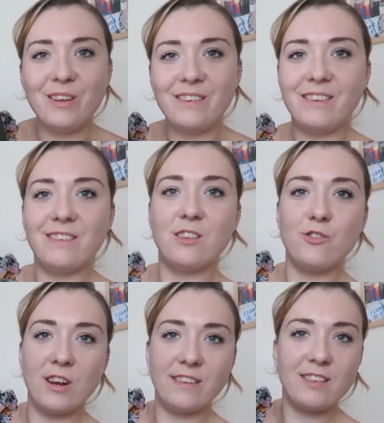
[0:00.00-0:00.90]
this is the
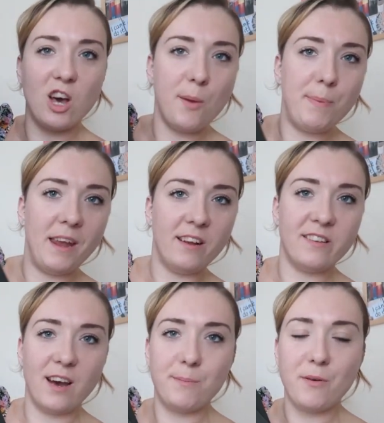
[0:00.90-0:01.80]
dress that I
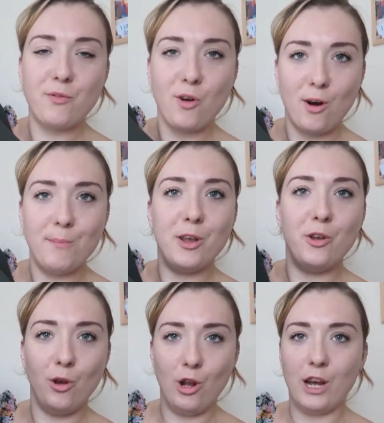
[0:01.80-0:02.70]
picked up from
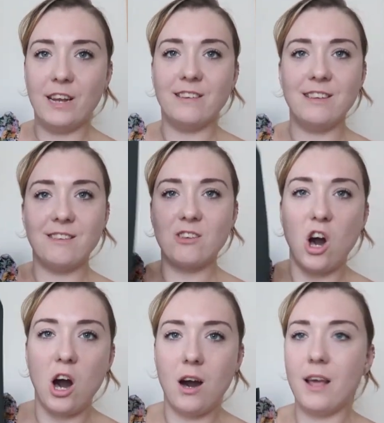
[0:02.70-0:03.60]
New Look. It's this
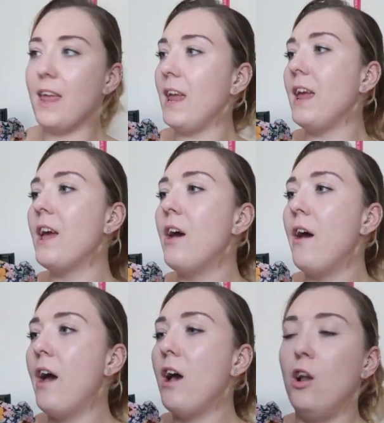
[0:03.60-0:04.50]
khaki
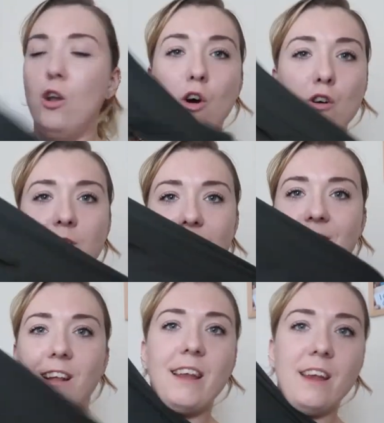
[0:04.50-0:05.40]
long
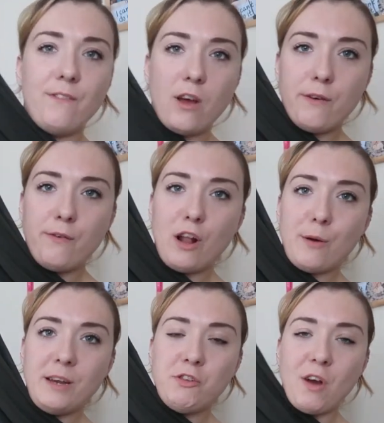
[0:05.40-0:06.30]
sleeve
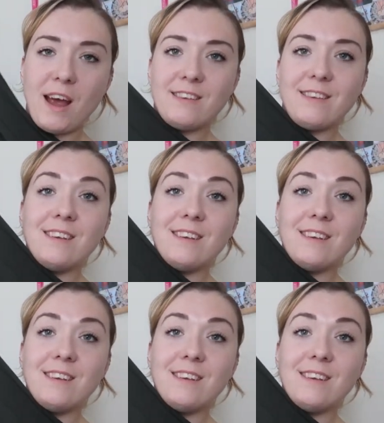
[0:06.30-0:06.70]
flowy dress.